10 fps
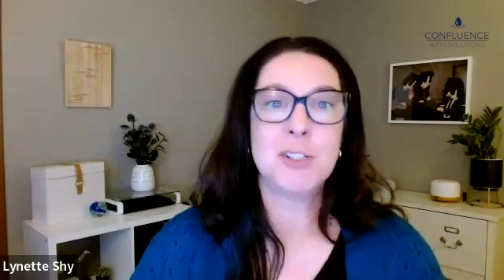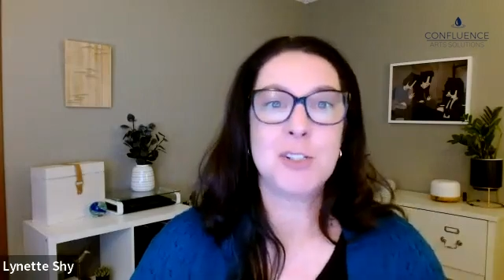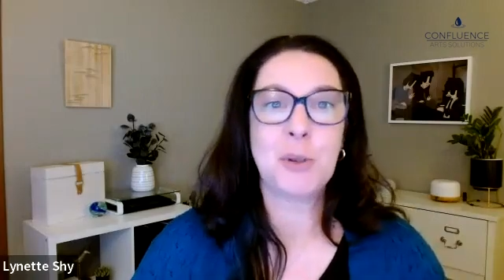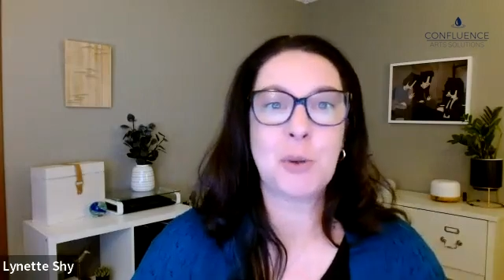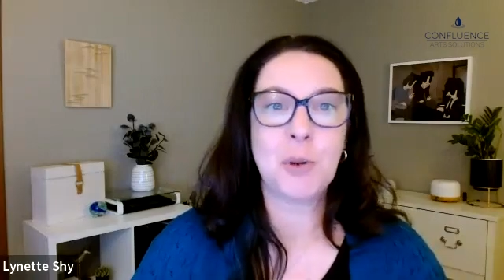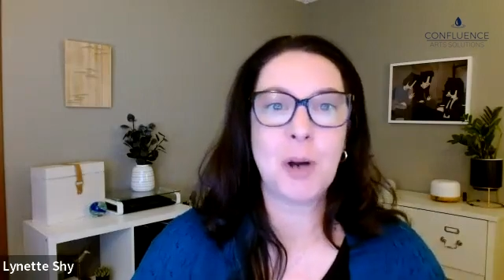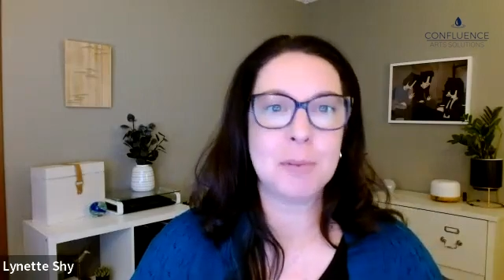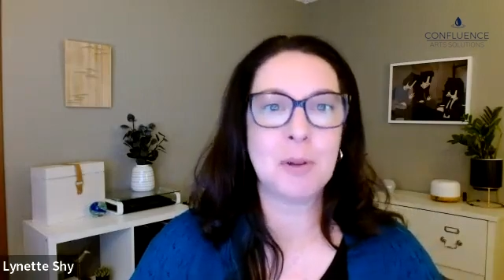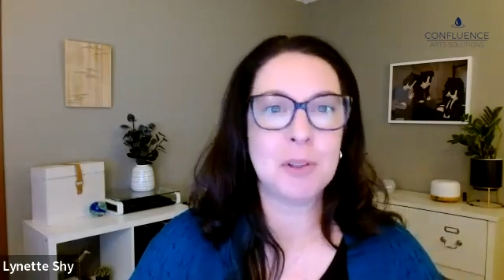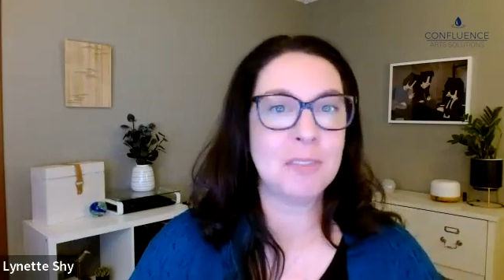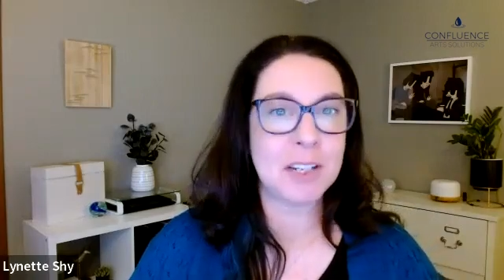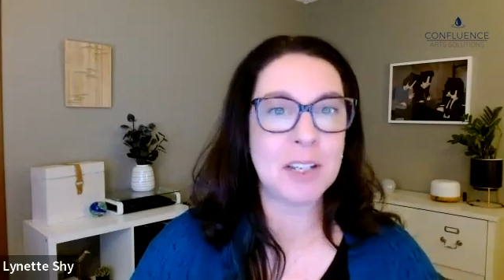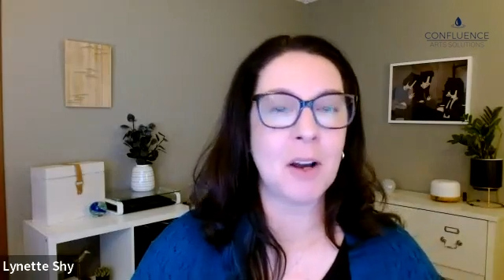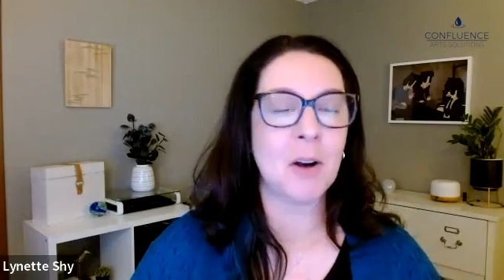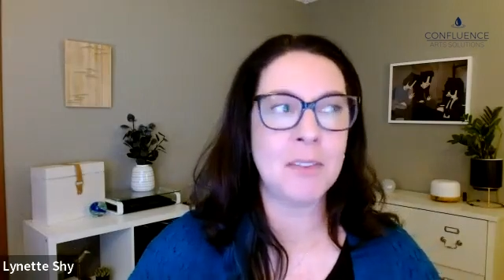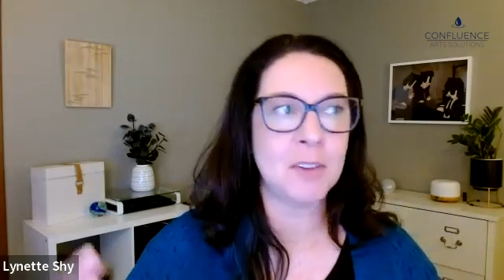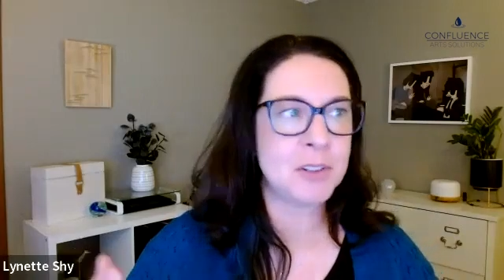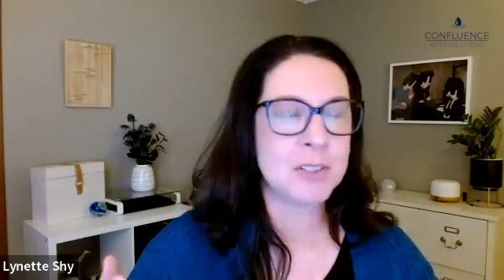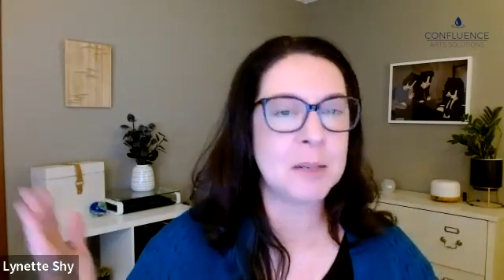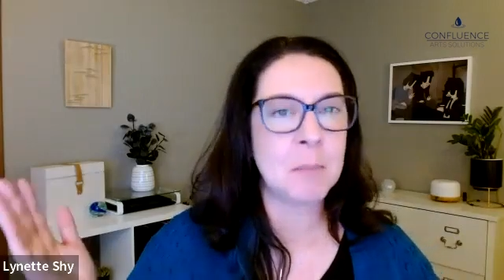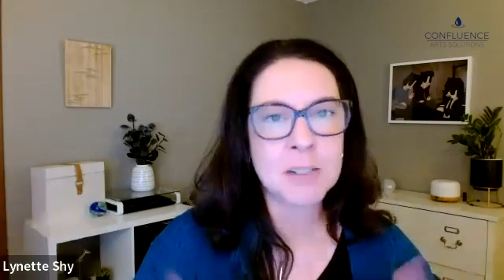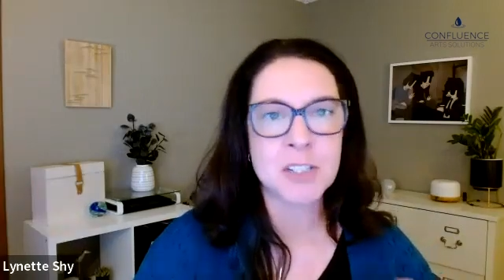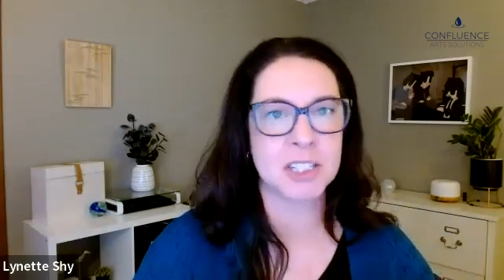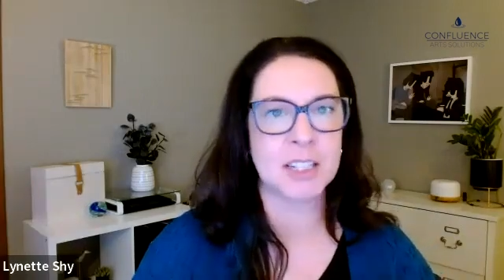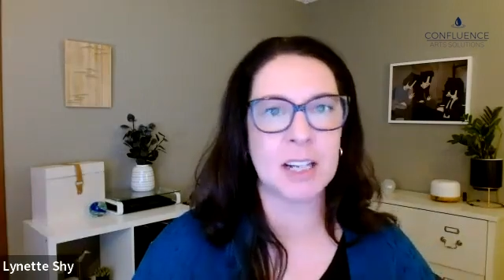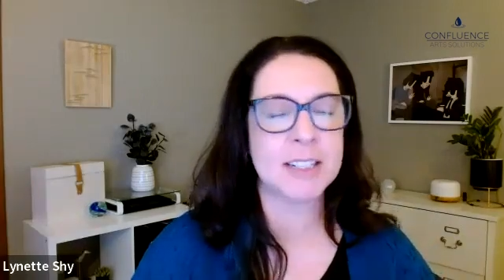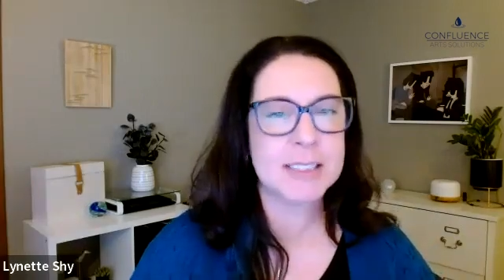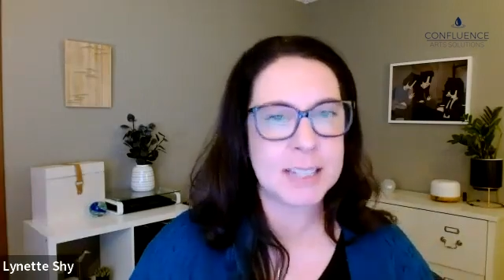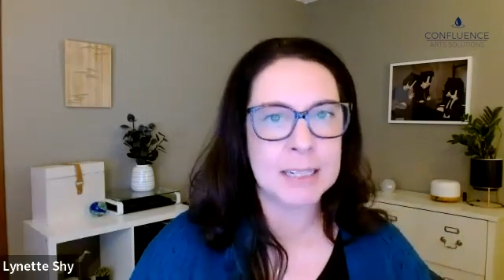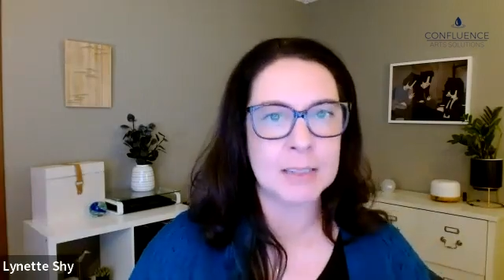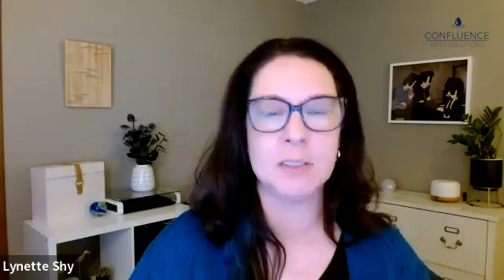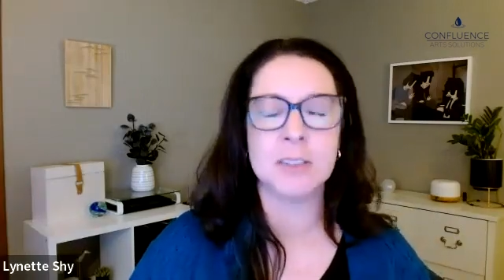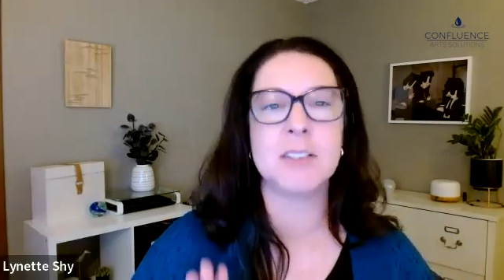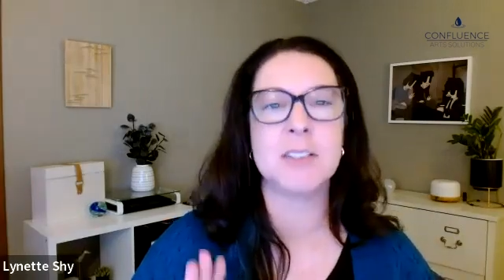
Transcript: to upload video, and they're using Munch to cut it down,